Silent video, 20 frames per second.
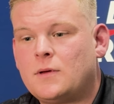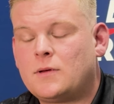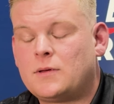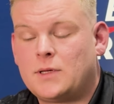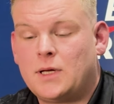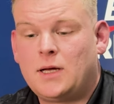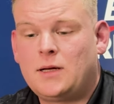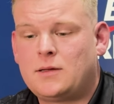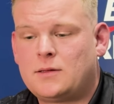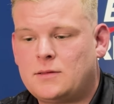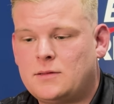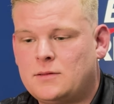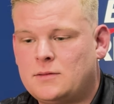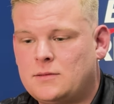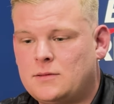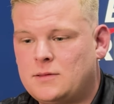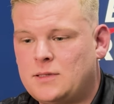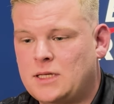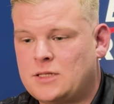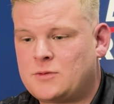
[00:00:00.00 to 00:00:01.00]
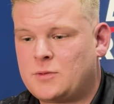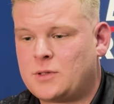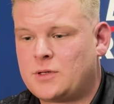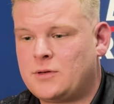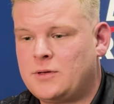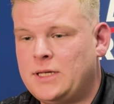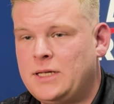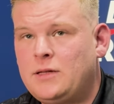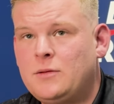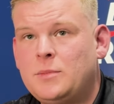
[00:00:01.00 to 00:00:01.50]
Yeah, that's where
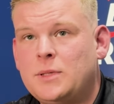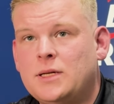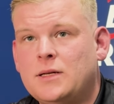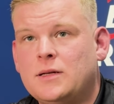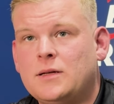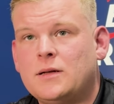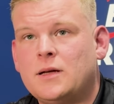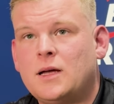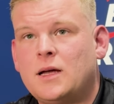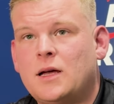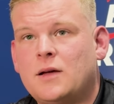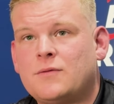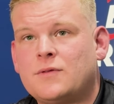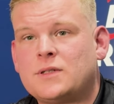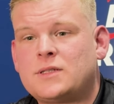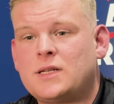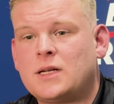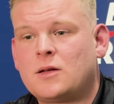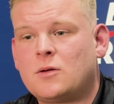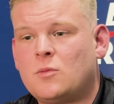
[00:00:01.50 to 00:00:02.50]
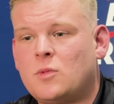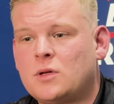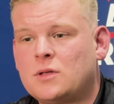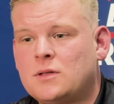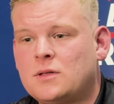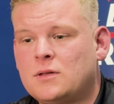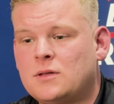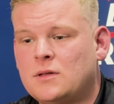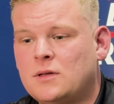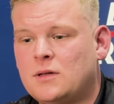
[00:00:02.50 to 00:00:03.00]
you need to be. Every single
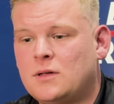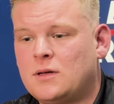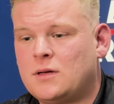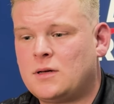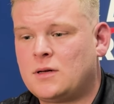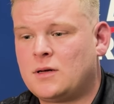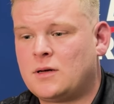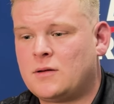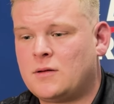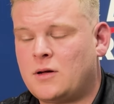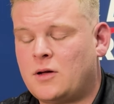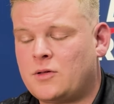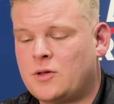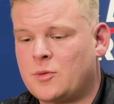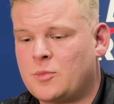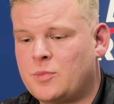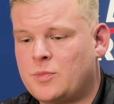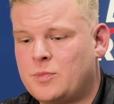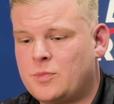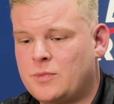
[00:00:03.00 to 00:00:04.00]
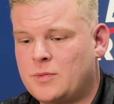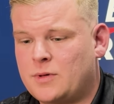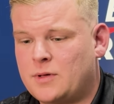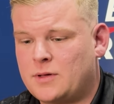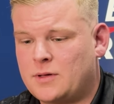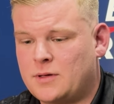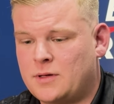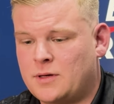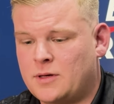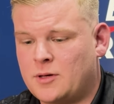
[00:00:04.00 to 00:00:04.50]
one on
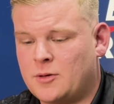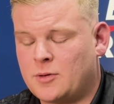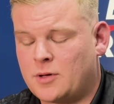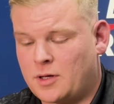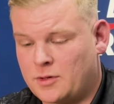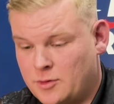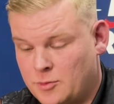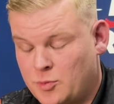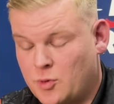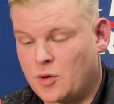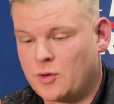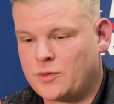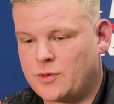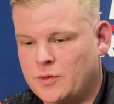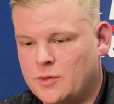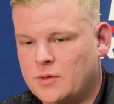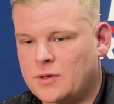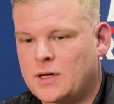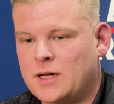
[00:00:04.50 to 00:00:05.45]
the Pro Tour